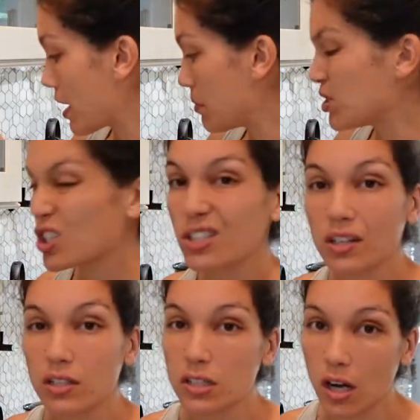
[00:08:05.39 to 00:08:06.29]
I'm just
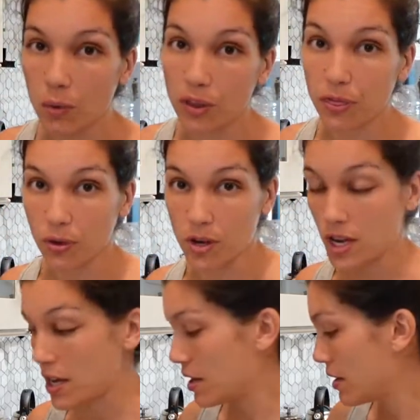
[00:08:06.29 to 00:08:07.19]
going to start with
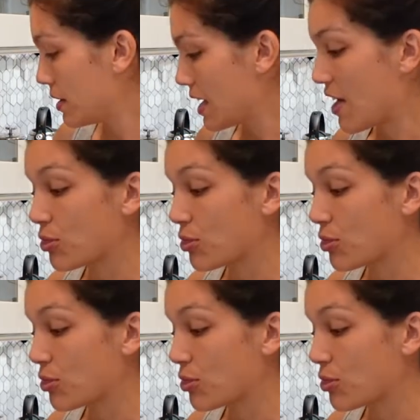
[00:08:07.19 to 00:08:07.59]
3 and